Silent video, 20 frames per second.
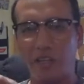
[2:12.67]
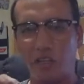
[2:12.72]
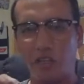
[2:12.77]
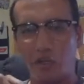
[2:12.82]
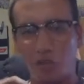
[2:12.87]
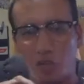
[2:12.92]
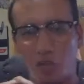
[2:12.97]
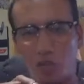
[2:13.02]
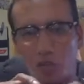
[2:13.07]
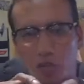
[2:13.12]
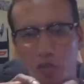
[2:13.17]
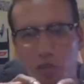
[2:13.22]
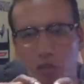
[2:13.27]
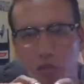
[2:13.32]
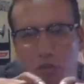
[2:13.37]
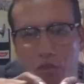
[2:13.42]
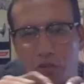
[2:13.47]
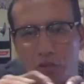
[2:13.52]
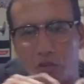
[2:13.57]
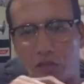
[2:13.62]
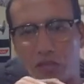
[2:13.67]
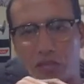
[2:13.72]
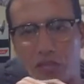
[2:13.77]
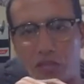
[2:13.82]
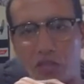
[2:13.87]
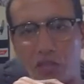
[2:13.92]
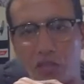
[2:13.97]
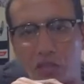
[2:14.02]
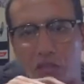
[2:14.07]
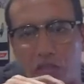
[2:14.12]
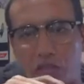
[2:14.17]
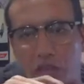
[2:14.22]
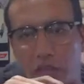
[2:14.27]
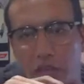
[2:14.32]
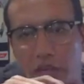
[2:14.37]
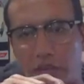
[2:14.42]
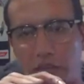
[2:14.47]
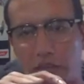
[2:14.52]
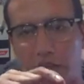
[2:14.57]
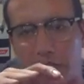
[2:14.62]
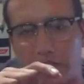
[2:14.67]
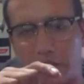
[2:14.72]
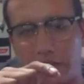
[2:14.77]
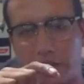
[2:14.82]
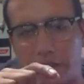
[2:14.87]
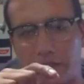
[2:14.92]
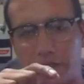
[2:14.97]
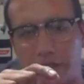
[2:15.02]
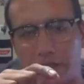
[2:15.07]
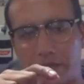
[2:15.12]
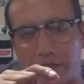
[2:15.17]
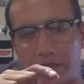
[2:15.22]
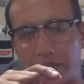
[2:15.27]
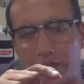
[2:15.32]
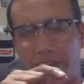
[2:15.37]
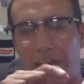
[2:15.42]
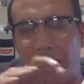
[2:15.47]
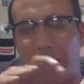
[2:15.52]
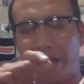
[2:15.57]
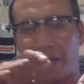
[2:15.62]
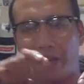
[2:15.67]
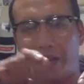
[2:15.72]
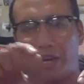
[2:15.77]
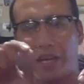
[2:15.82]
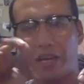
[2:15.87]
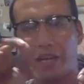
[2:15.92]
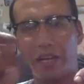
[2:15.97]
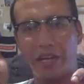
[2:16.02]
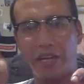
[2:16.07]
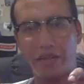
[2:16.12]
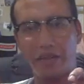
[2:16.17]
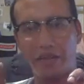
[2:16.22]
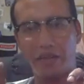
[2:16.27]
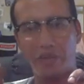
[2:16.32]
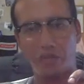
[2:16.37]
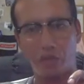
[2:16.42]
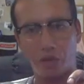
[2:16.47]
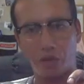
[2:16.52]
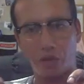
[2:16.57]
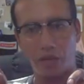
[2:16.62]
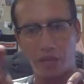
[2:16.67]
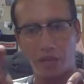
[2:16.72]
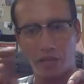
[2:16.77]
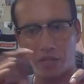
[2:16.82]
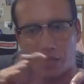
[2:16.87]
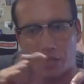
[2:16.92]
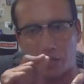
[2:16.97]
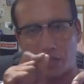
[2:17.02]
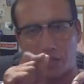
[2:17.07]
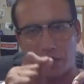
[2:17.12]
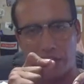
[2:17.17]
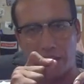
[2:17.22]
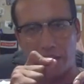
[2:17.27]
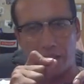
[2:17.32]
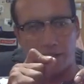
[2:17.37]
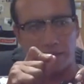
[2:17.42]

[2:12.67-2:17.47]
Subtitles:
your cursor can kind of lag behind where your actual stylus